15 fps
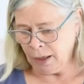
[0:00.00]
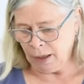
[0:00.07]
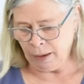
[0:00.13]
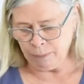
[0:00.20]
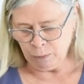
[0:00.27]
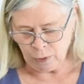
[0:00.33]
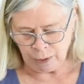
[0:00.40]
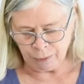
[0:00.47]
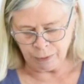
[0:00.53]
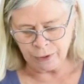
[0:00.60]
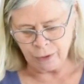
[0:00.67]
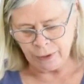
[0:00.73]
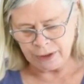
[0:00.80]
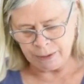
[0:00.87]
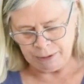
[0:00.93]
Um, what we're
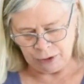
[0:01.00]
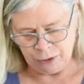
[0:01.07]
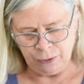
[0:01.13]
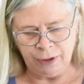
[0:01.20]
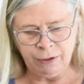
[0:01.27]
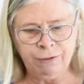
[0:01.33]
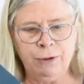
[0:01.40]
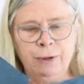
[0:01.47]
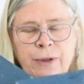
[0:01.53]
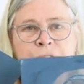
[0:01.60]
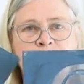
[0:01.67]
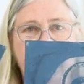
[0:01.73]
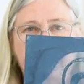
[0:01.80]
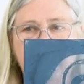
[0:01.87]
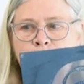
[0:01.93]
going to be doing, a few
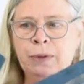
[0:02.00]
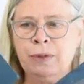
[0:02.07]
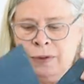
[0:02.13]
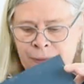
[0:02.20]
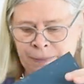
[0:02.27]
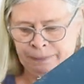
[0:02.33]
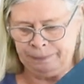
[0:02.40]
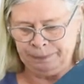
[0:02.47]
examples.